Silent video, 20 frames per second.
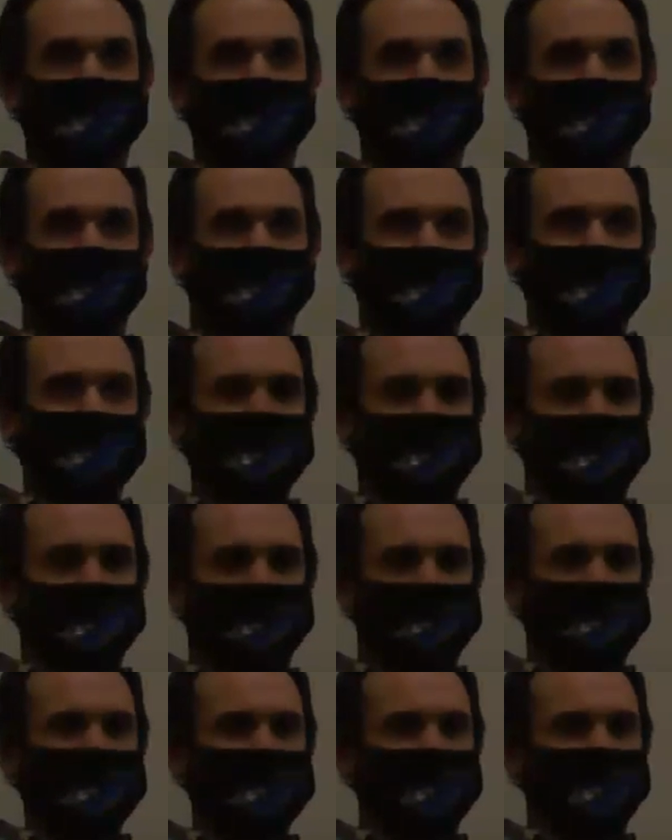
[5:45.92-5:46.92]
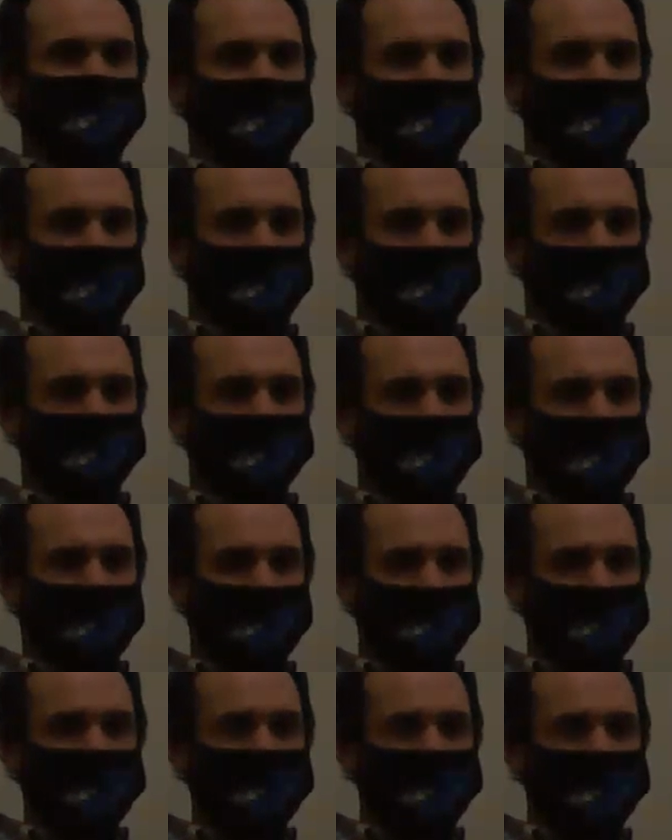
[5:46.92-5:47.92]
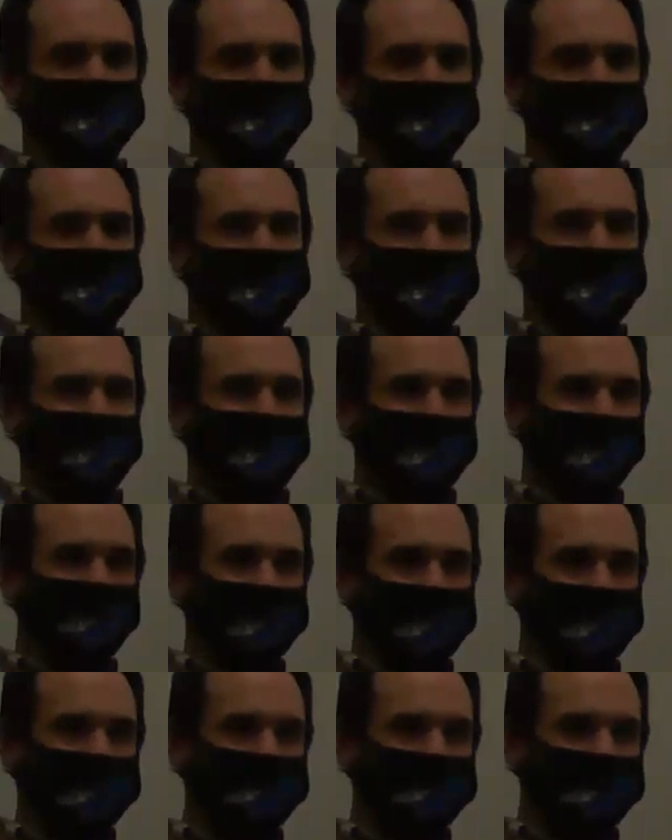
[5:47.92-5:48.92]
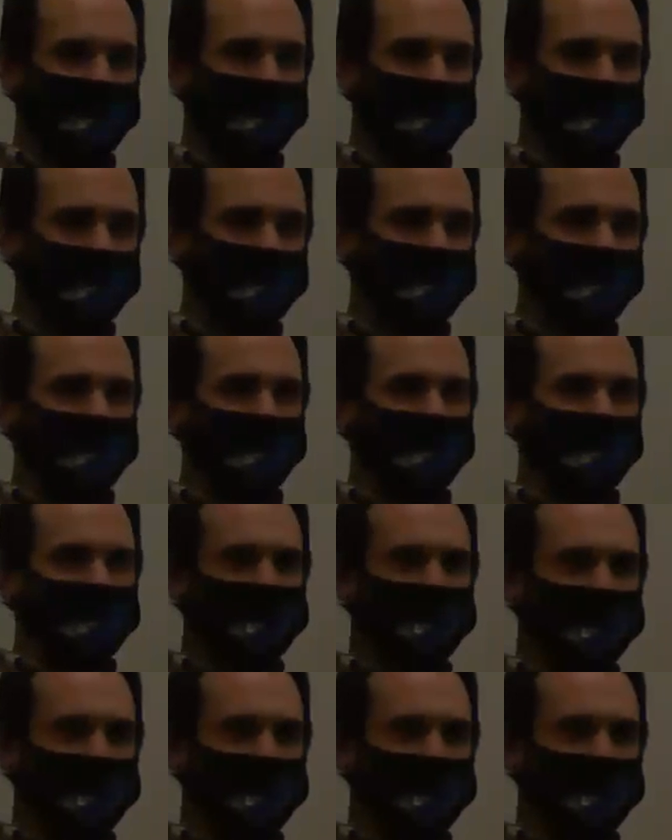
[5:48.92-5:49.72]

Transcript: The right to bear arms. So that means that you can have any polar bear,